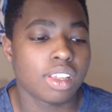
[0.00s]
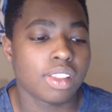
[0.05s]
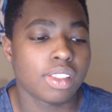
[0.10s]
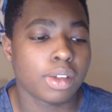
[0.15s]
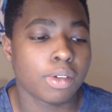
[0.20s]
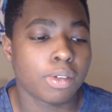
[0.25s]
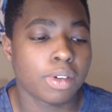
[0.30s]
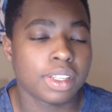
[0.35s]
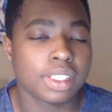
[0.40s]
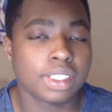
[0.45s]

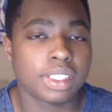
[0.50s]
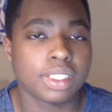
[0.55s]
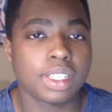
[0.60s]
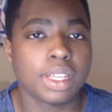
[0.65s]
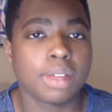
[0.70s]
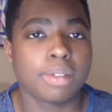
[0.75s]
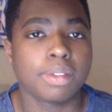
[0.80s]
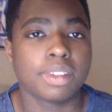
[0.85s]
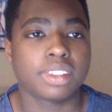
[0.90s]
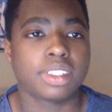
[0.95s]
they wanted
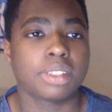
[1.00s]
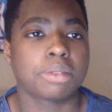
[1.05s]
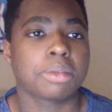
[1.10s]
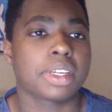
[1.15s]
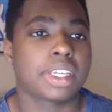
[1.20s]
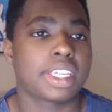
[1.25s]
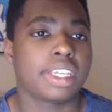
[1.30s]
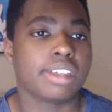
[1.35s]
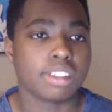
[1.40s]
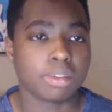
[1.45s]
him to seem
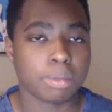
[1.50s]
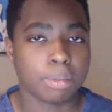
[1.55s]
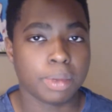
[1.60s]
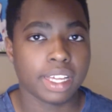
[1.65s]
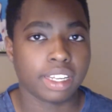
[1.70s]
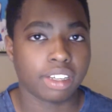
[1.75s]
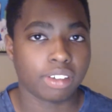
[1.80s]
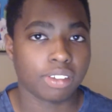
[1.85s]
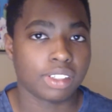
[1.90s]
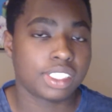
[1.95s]
like he was better,